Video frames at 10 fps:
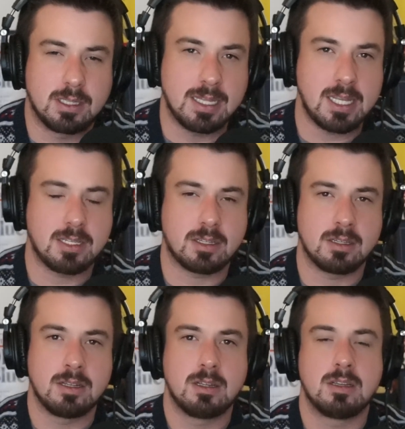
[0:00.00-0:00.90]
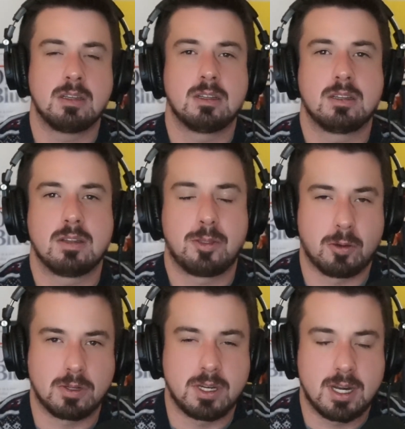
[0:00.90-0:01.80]
least
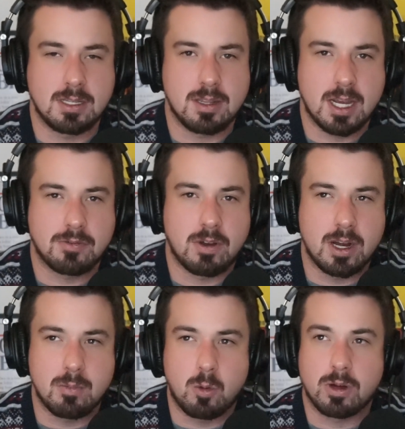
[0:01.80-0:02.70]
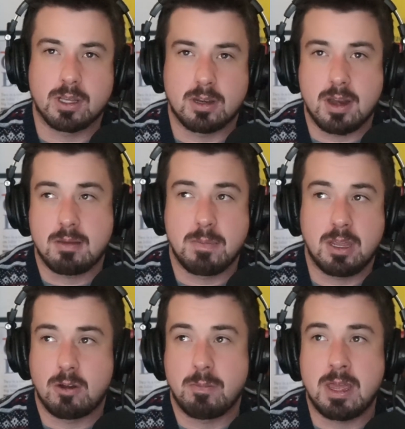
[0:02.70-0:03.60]
Thursday night / Friday morning, and
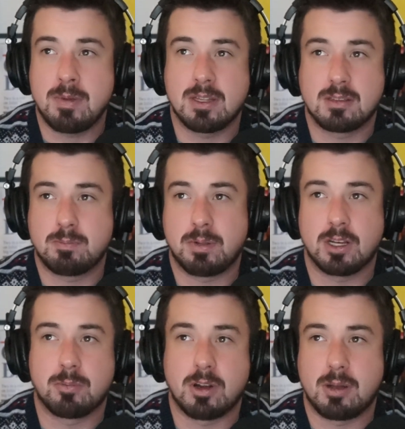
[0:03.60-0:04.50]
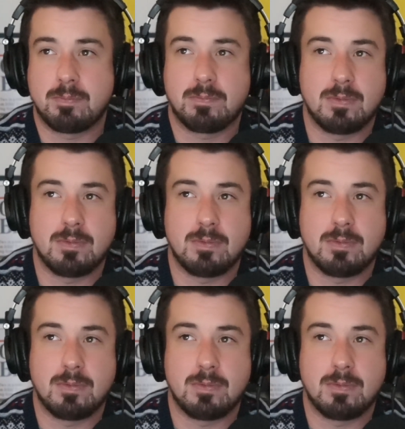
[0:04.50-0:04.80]
maybe it's player prop,